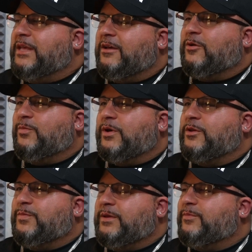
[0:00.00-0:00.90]
help
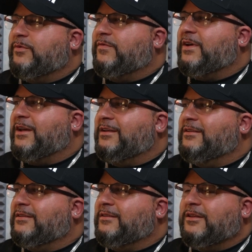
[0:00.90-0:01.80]
other people
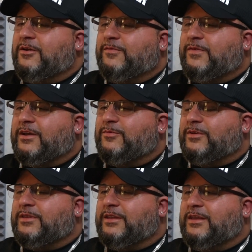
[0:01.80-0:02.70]
find
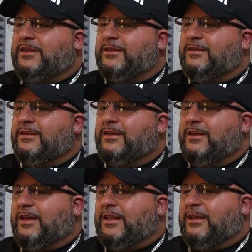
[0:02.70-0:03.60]
what they needed.
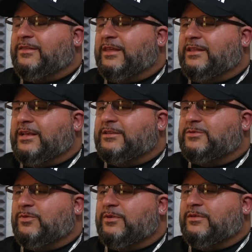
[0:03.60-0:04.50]
And I think
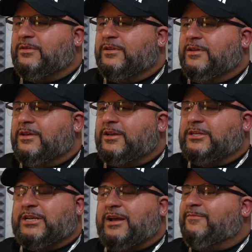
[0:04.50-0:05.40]
that's what,
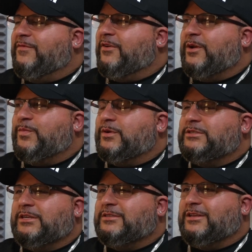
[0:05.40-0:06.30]
because I'm very
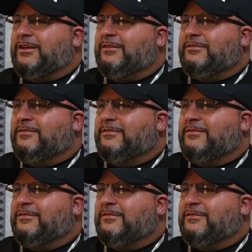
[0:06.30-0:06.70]
persistent.